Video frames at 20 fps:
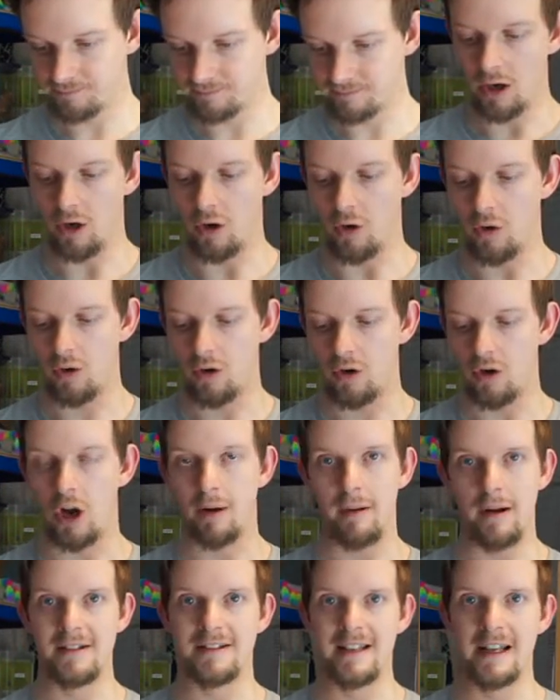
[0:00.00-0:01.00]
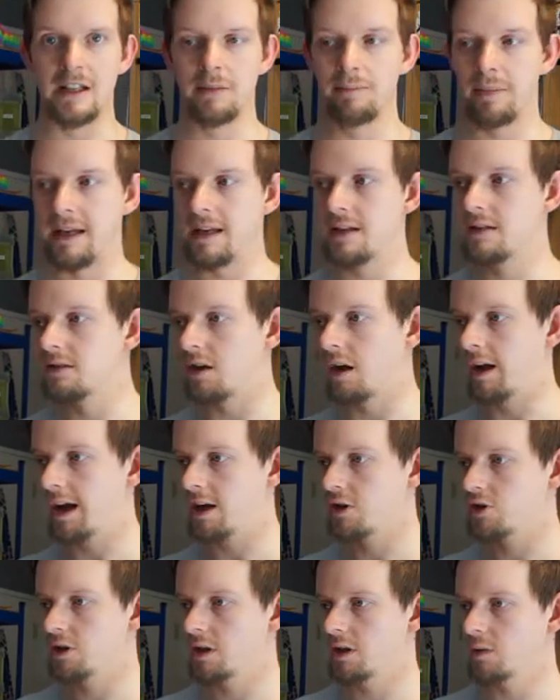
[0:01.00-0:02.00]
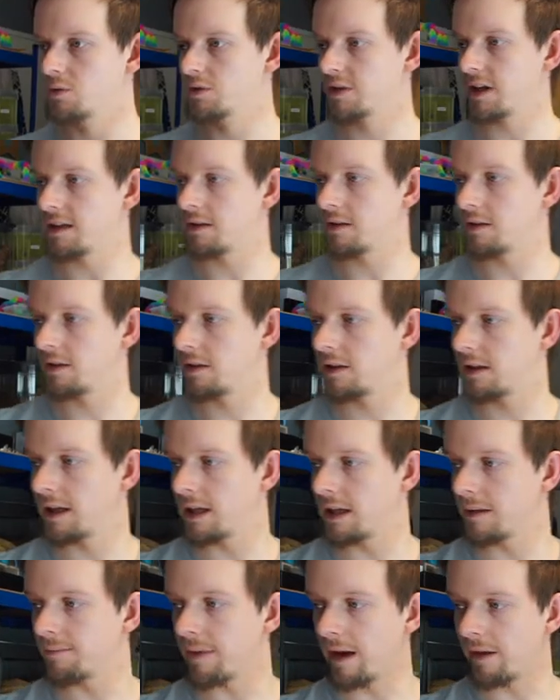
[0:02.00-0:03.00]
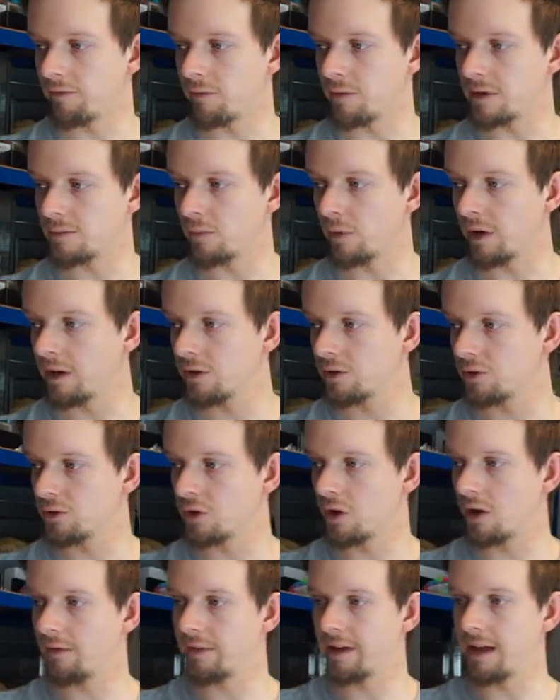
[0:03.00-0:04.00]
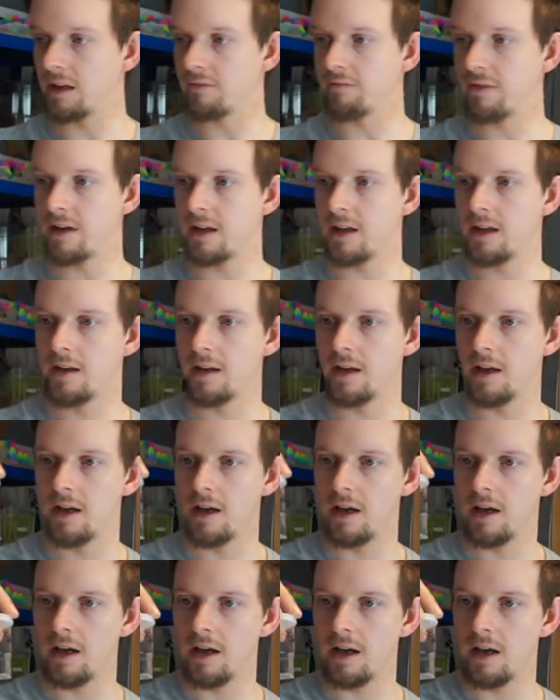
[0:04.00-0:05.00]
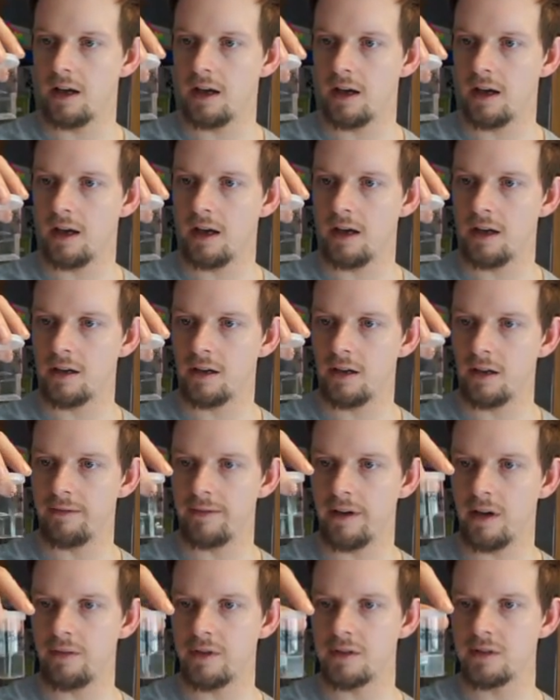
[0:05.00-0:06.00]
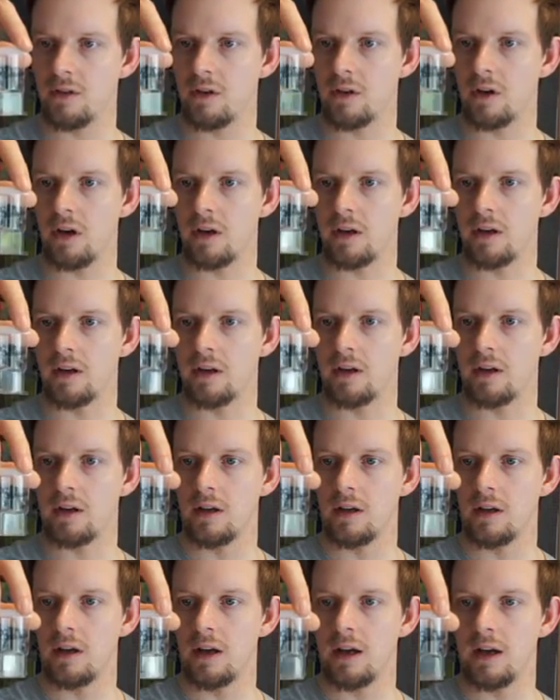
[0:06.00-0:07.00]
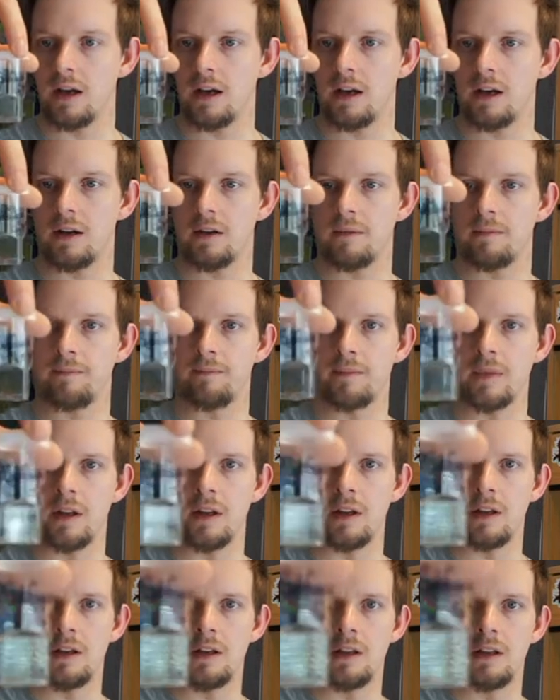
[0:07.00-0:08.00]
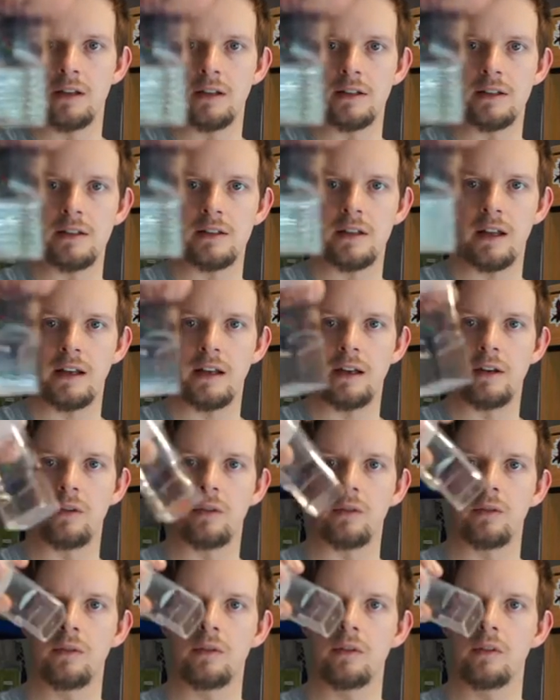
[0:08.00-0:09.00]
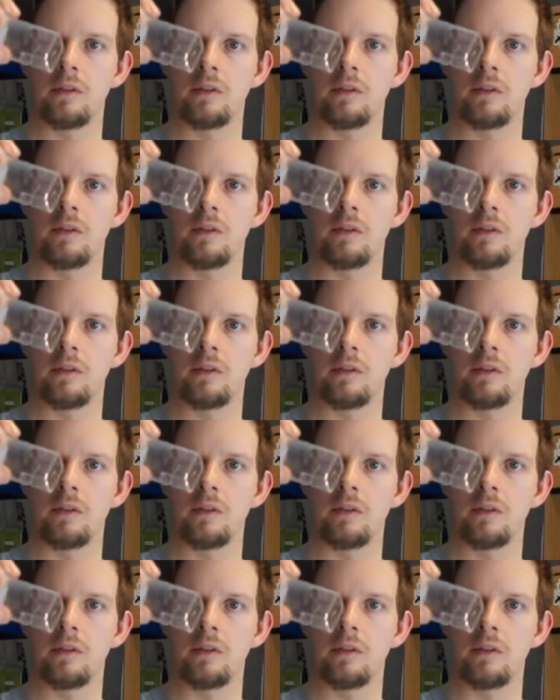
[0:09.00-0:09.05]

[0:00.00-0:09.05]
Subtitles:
On right, centipedes, I actually was in the bathroom this morning just kind of getting ready, and I found this little guy. This is a little